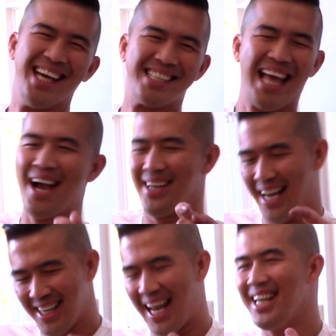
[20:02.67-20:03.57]
Damn, I
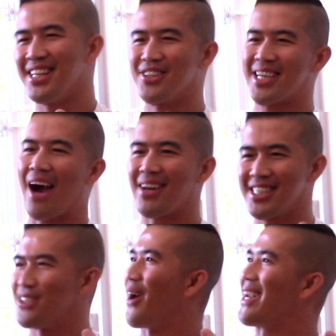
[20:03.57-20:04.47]
didn't do the
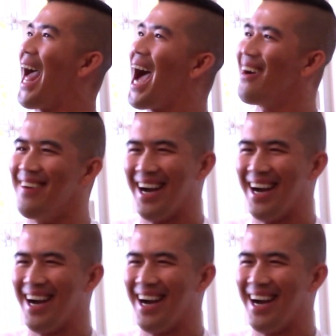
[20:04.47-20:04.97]
calculation right now.